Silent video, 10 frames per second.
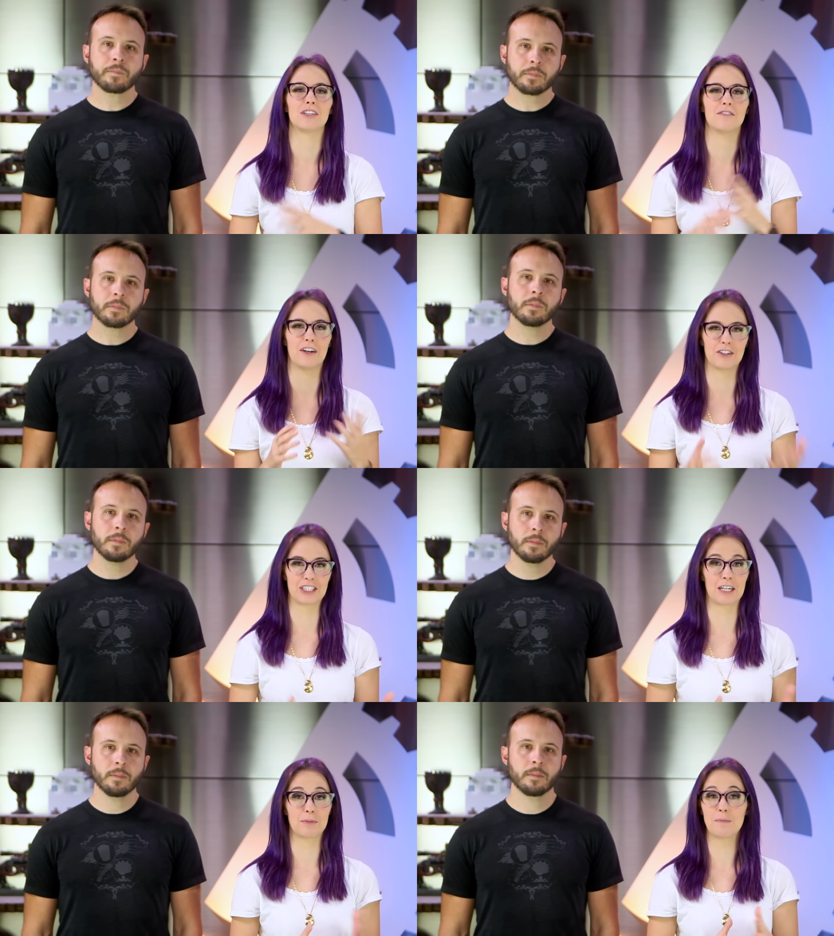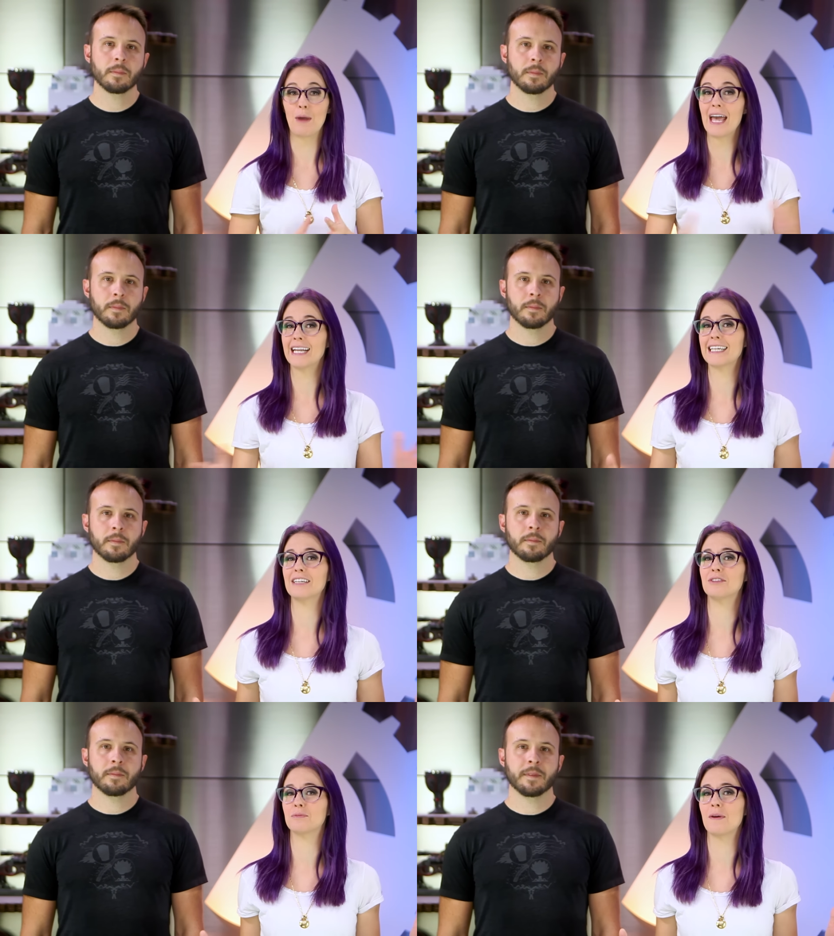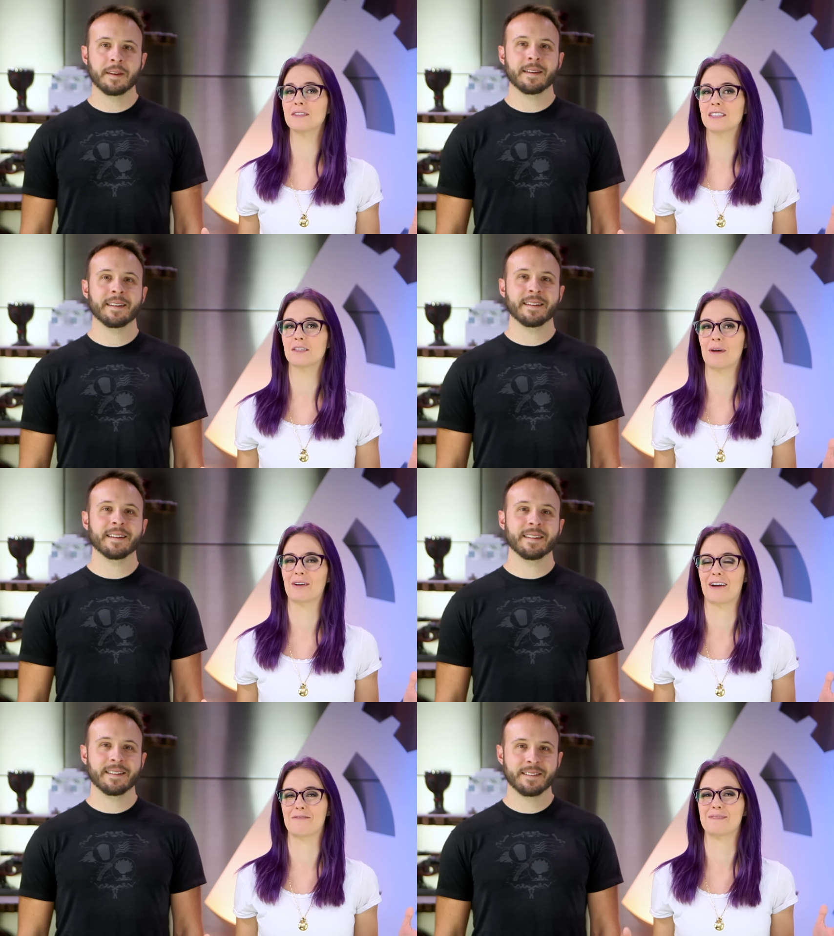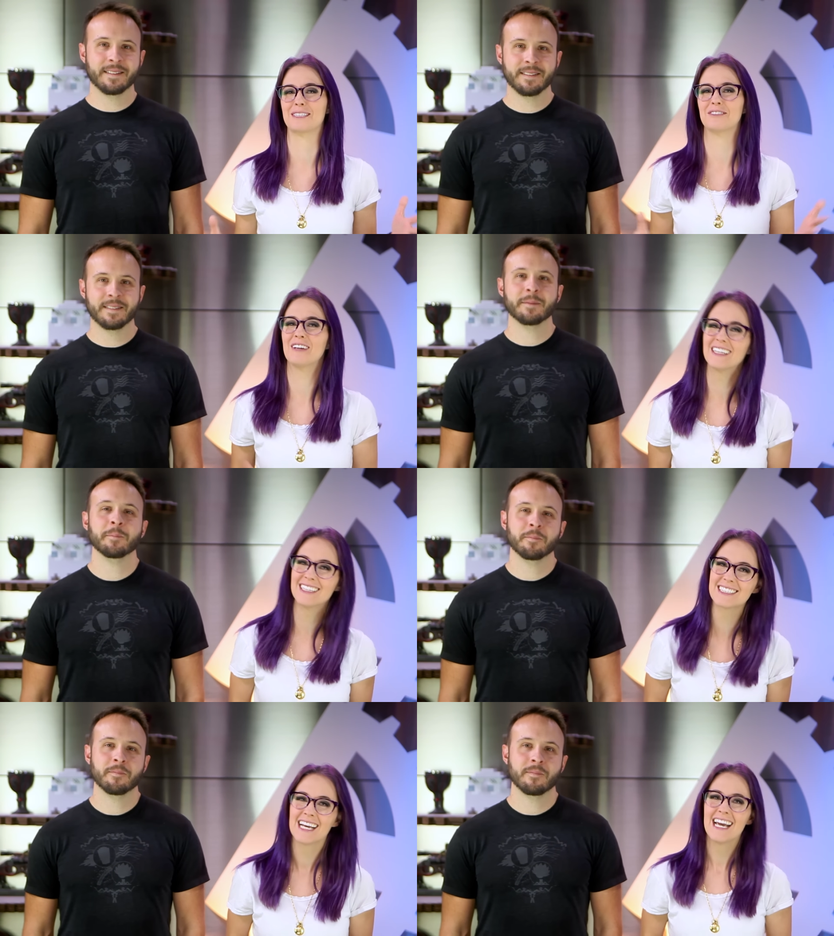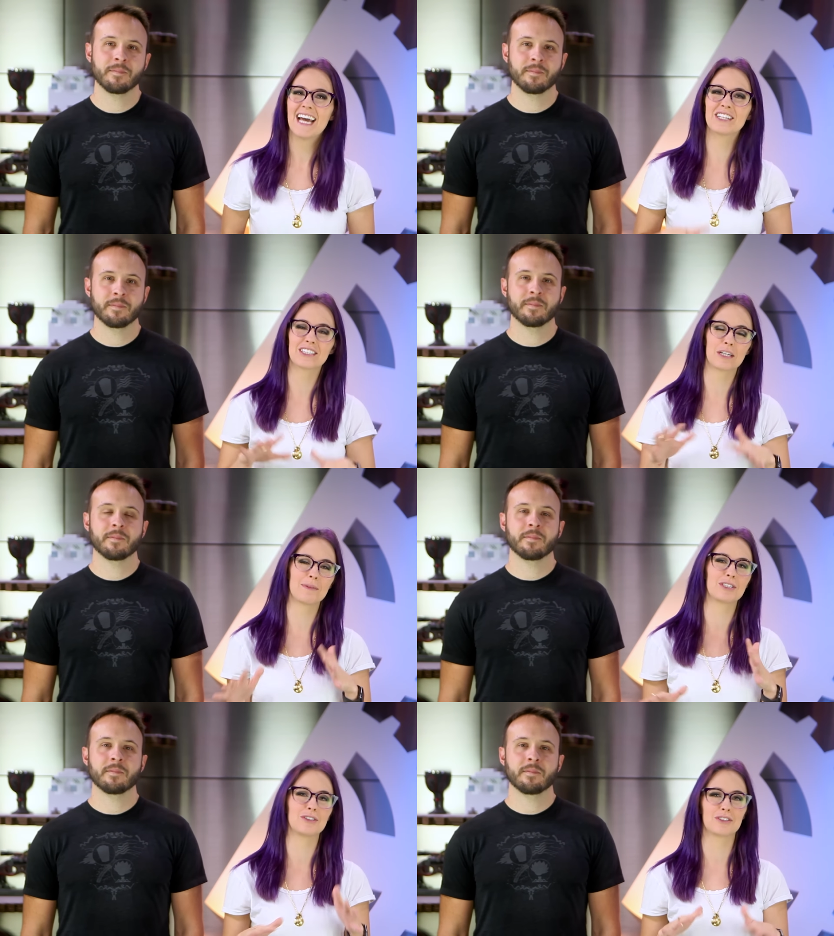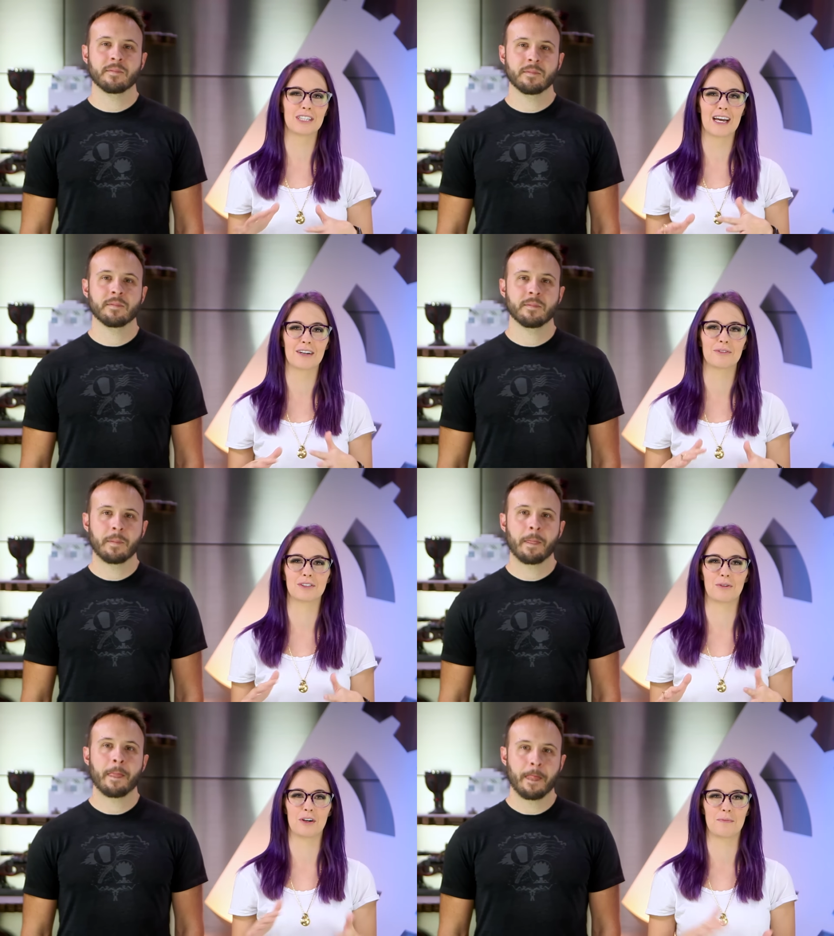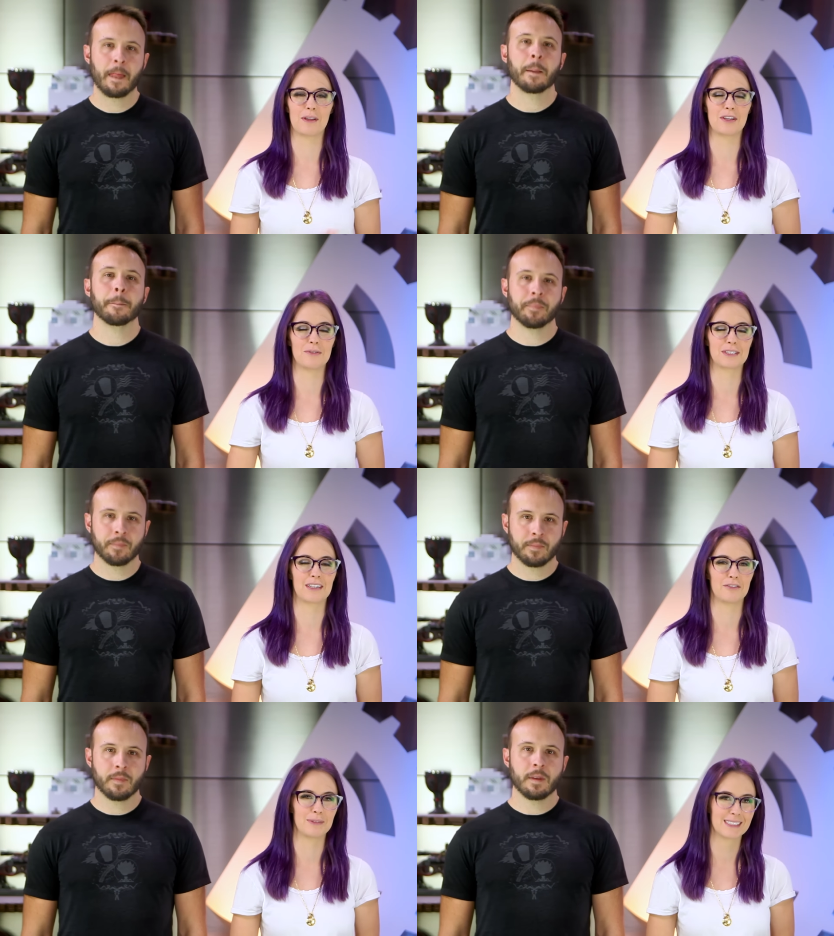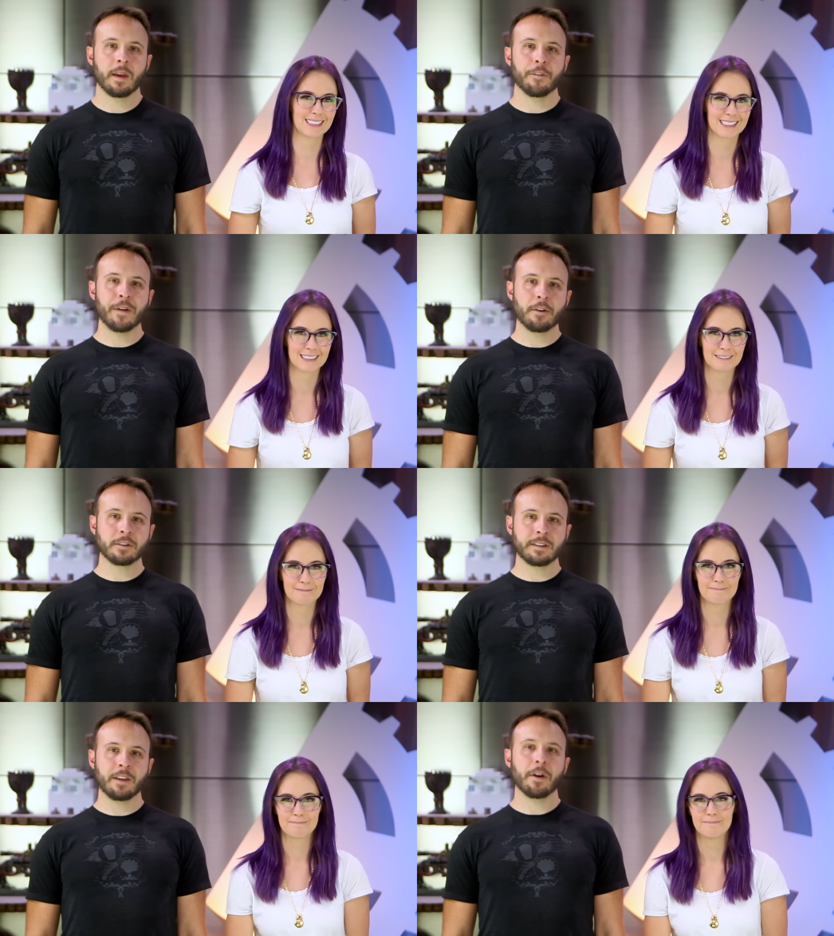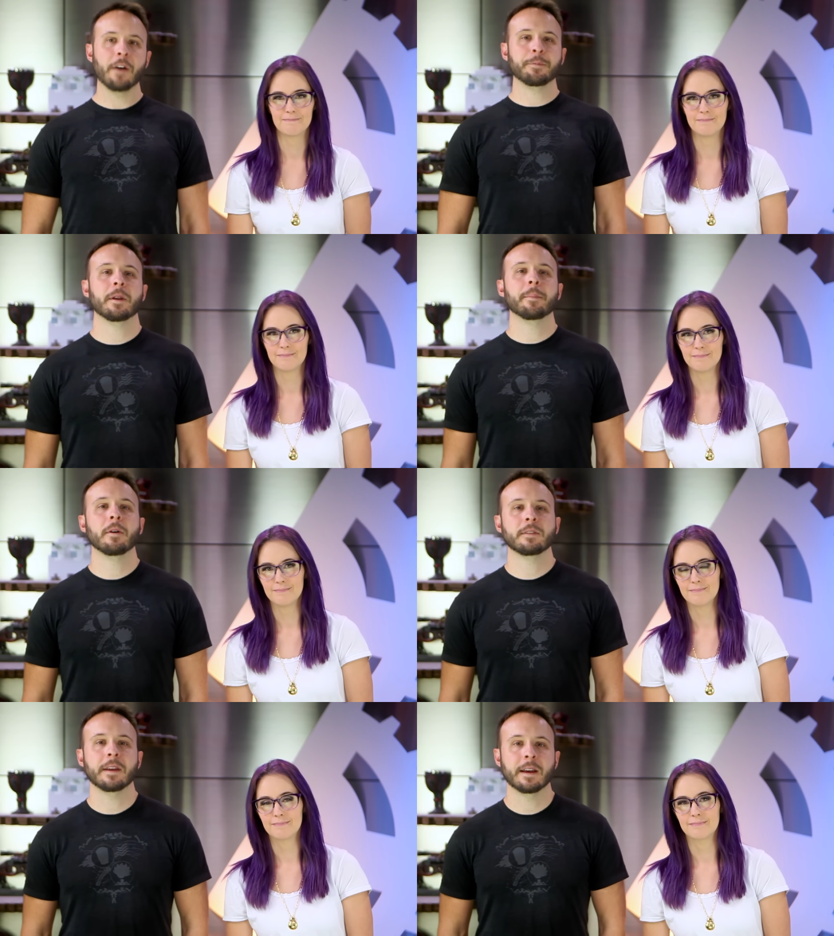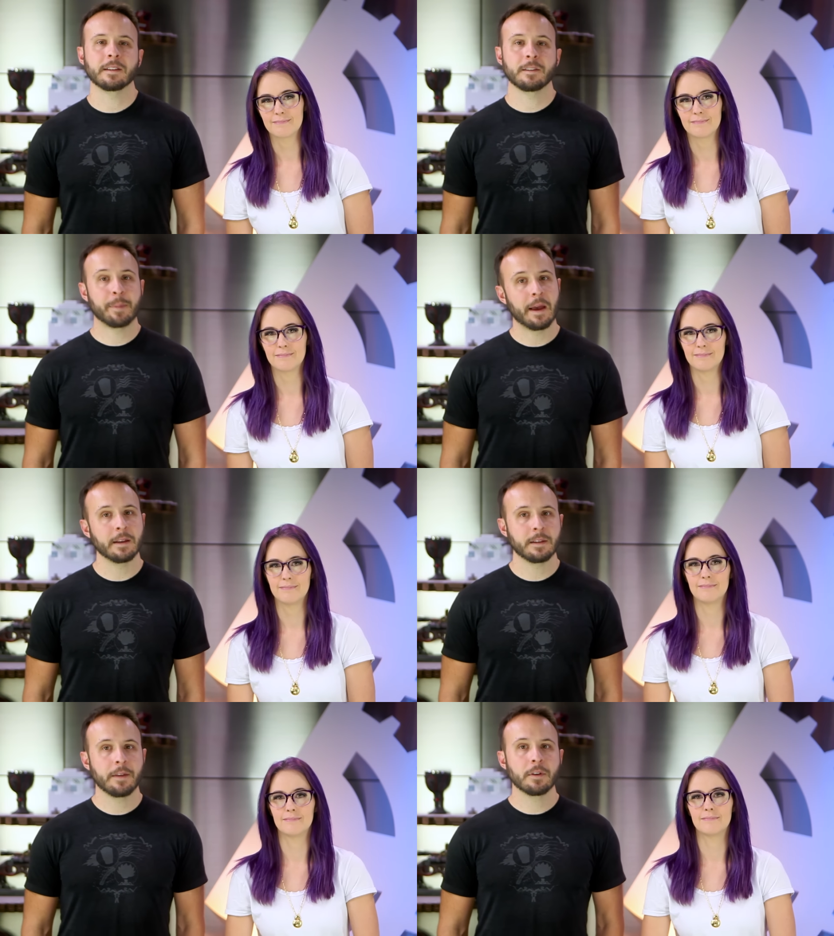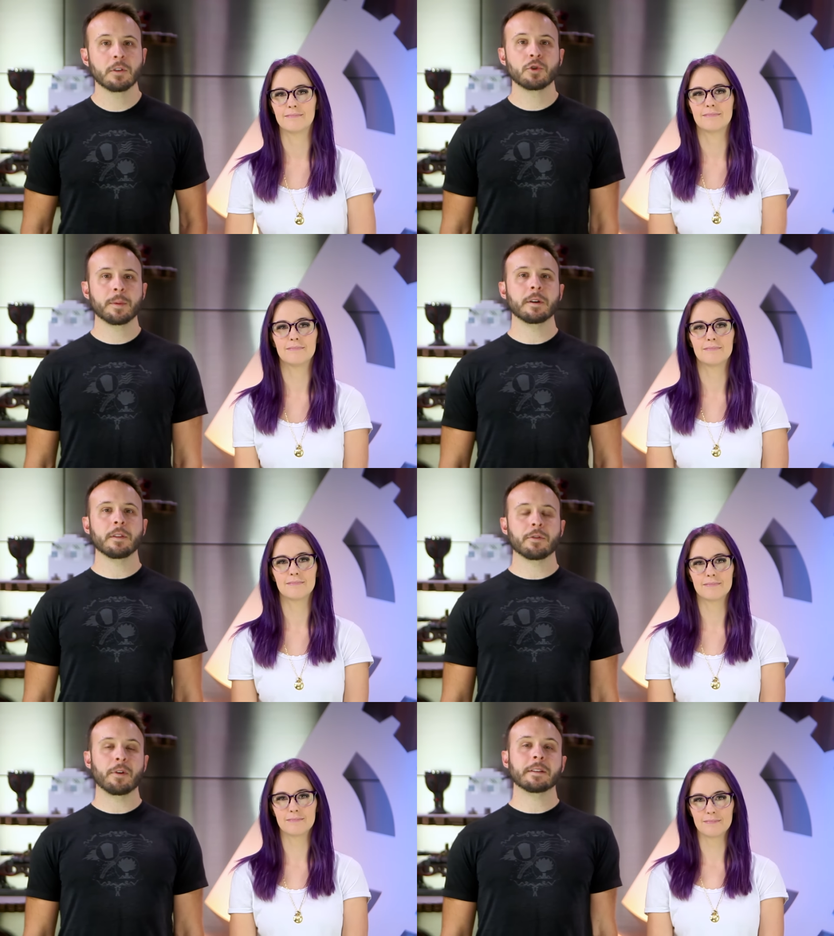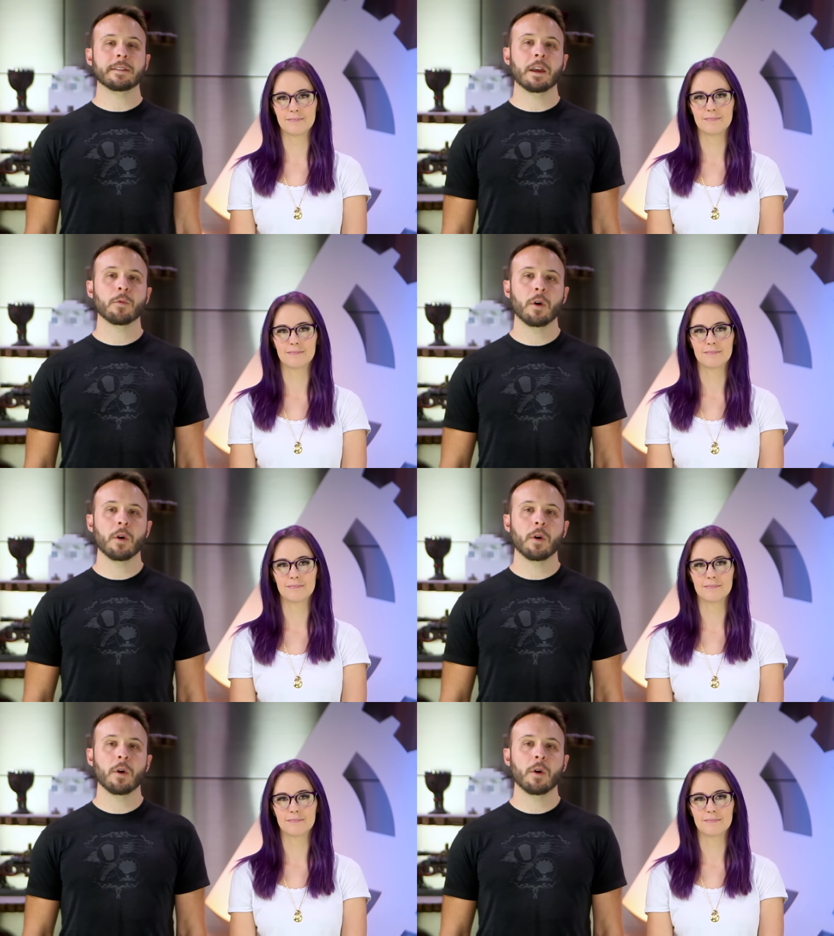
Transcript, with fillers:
Speaker 1: of understandably panicky responses about government surveillance and just how much user data was ordered by the US government. Yeah,
Speaker 2: founder Steve Huffman, posting as Spez, even contributed to the thread saying,